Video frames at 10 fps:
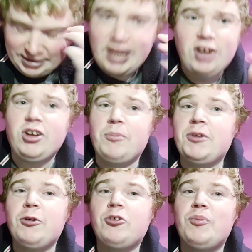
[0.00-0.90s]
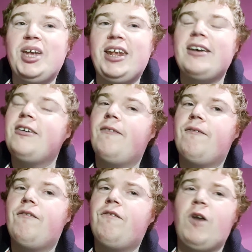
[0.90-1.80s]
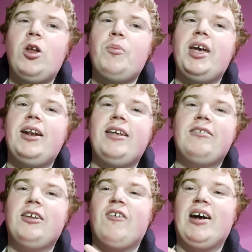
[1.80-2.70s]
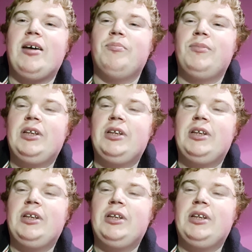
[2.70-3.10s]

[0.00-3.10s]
And in terms of social media, follow me on Instagram.